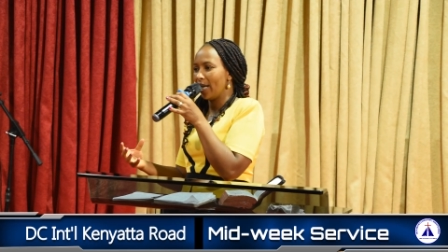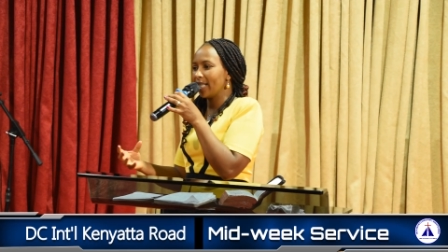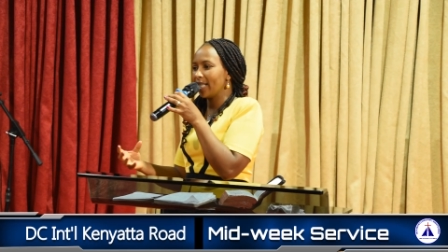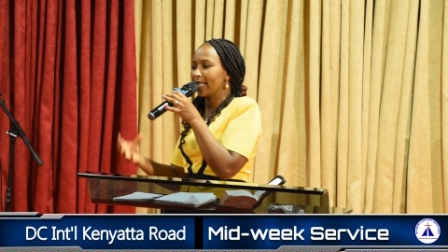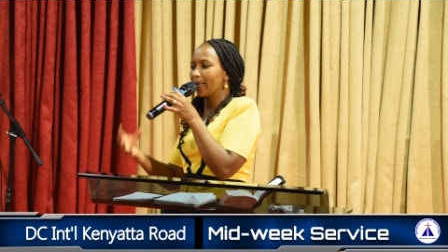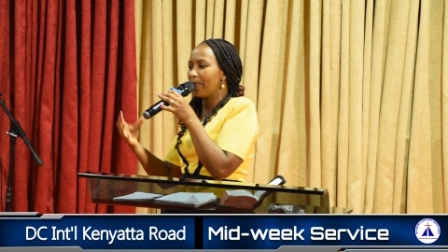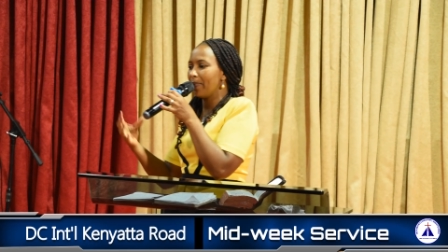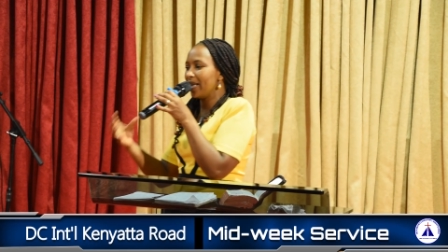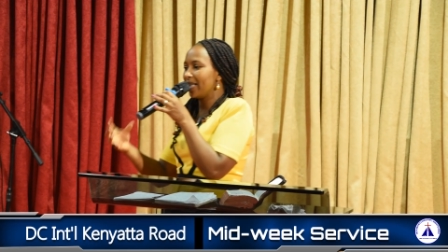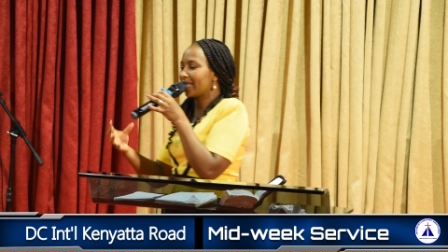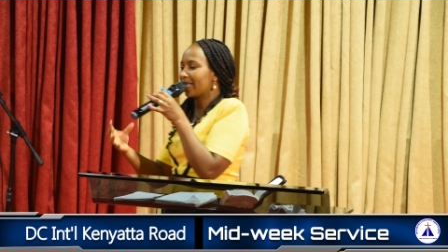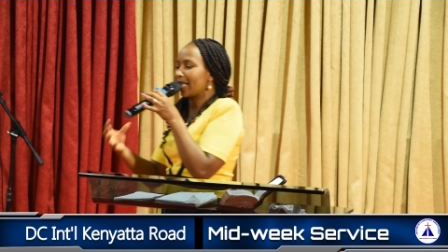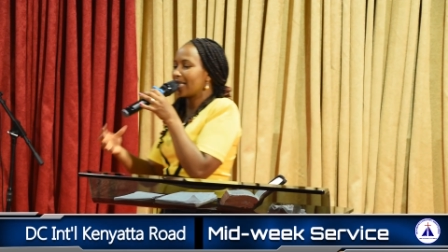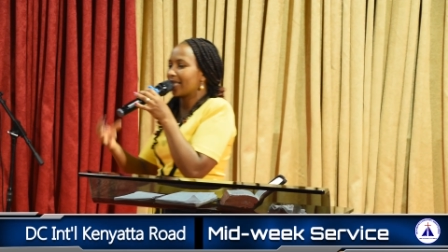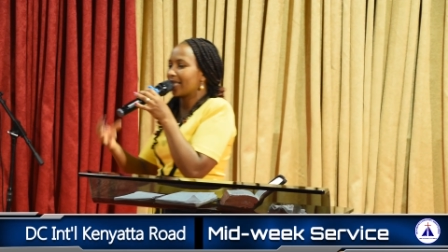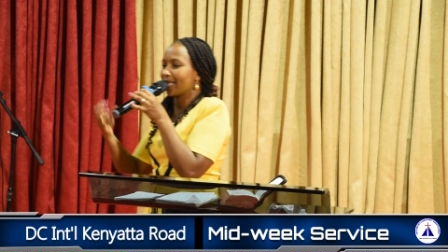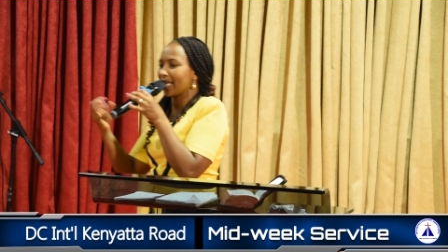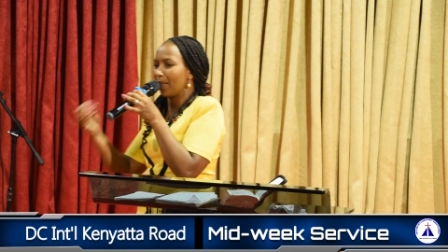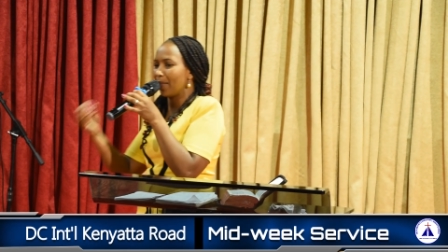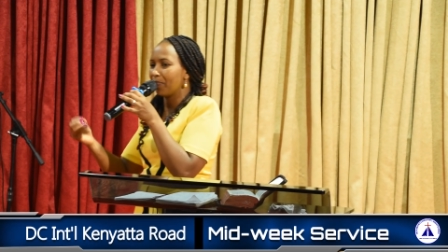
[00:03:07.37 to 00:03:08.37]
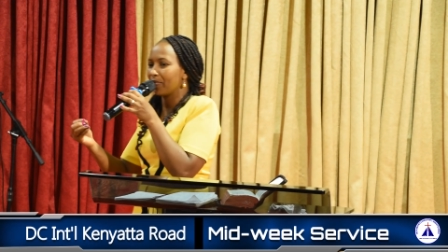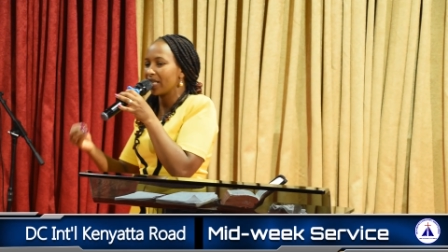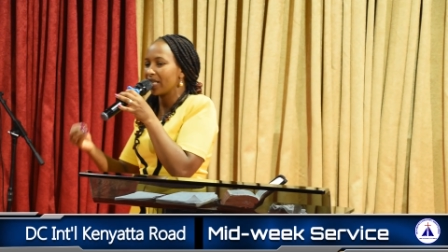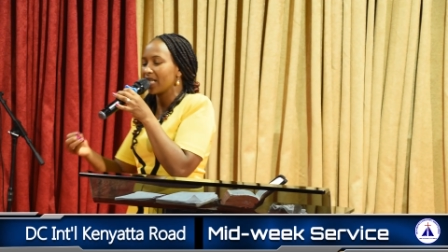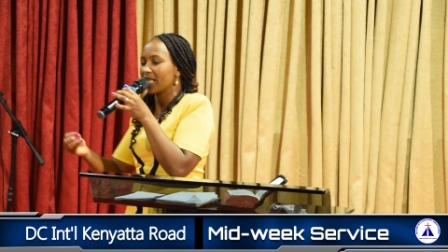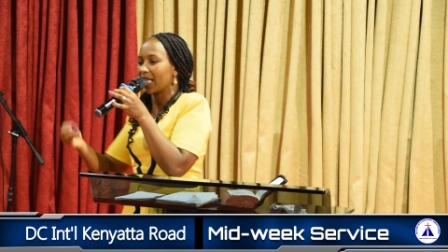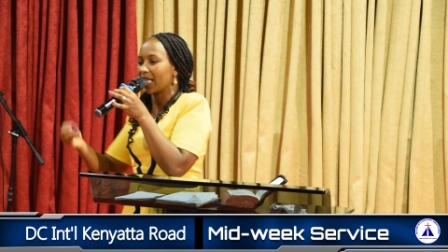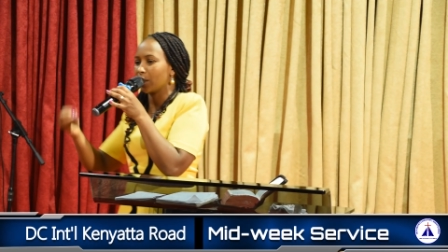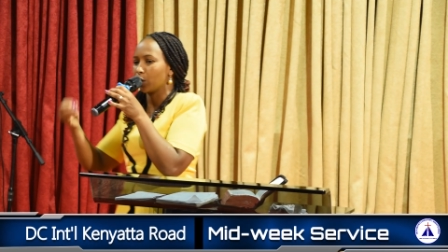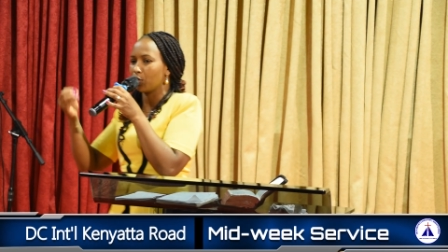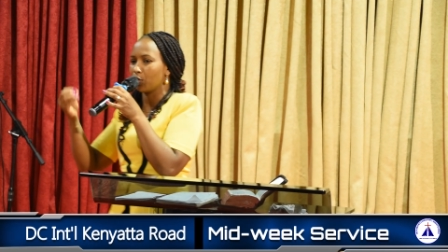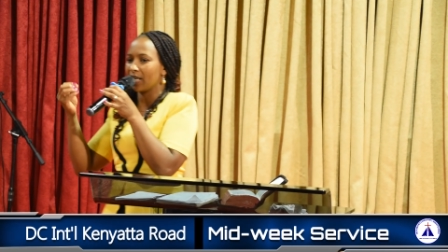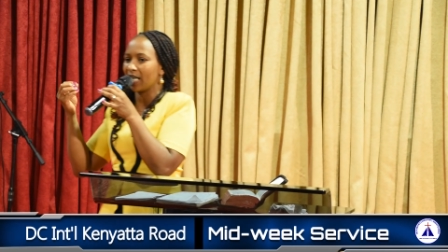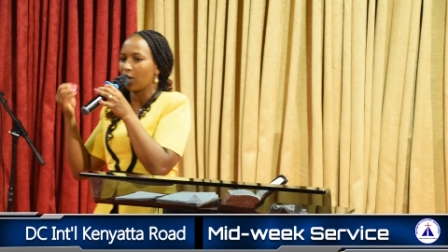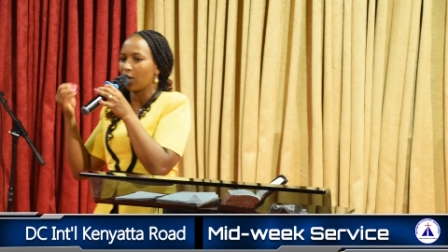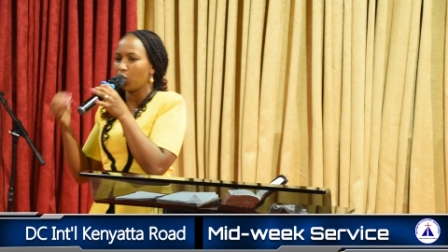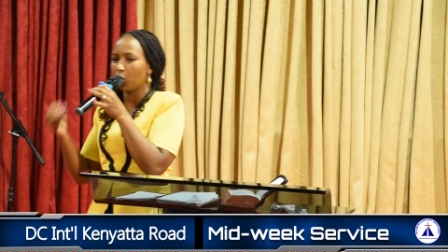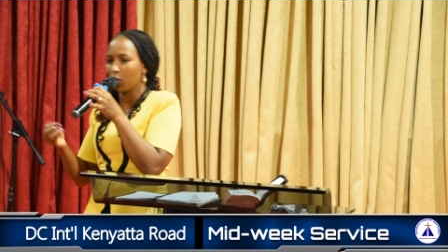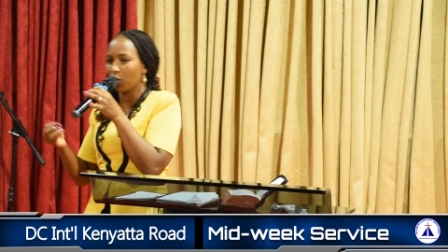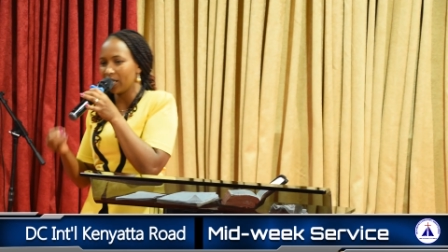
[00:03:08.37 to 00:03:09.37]
it means there is something that we
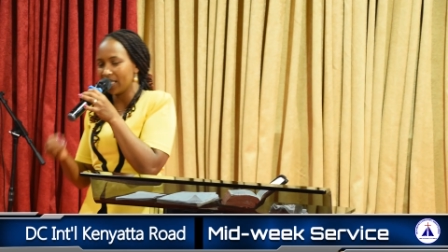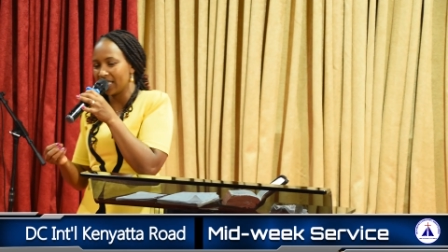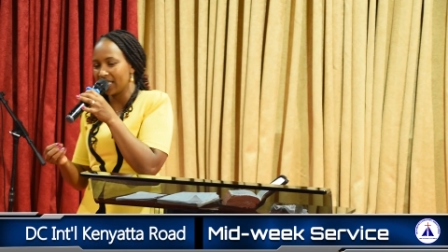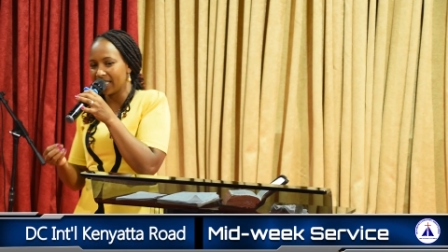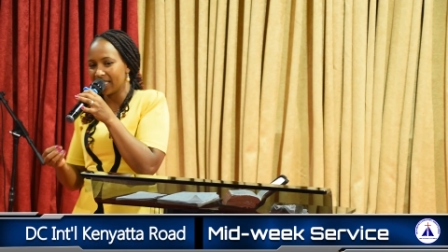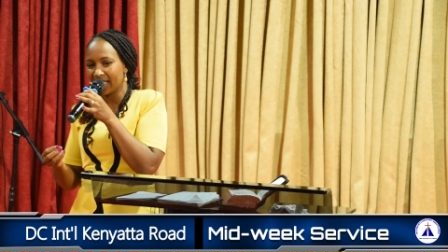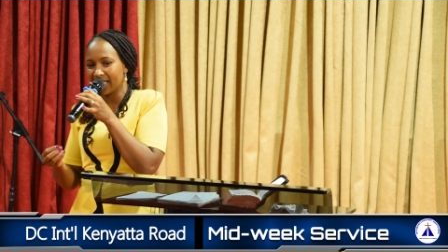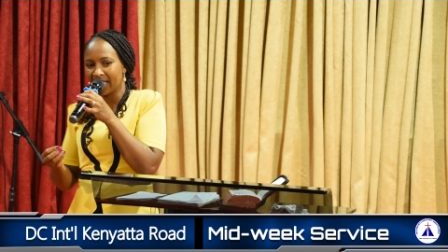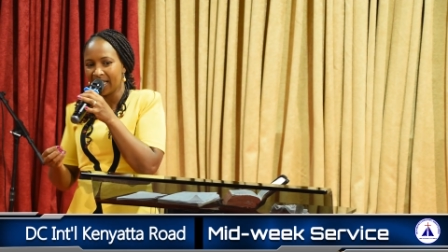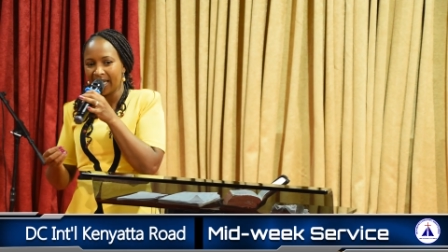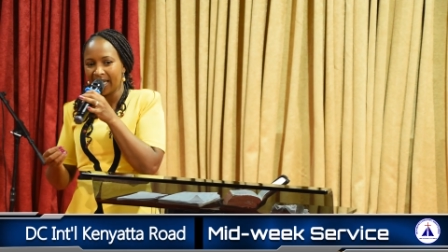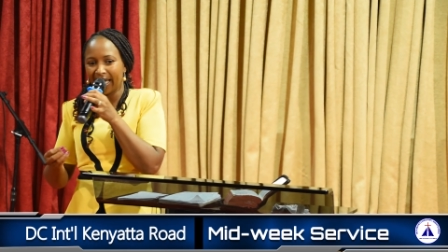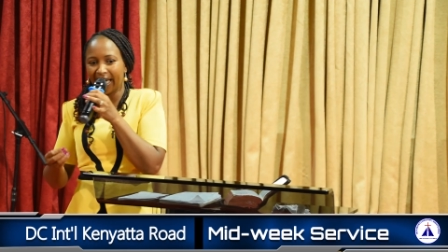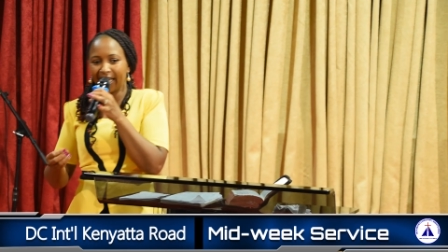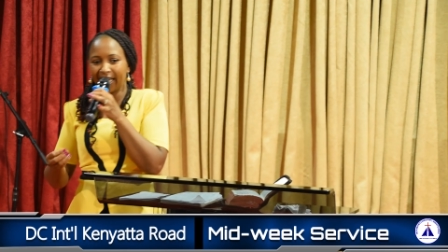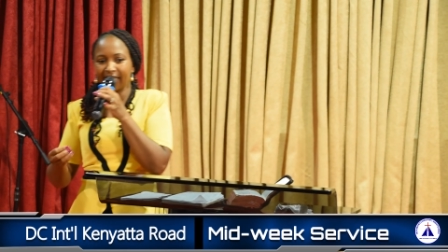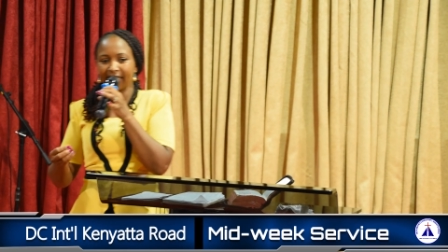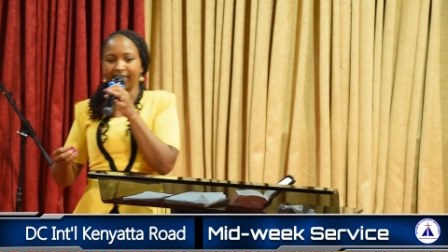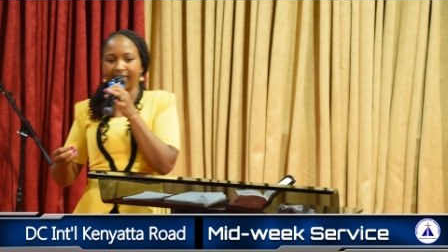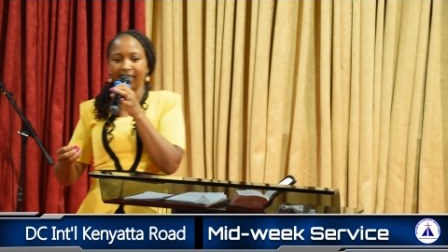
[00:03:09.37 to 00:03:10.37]
are holding and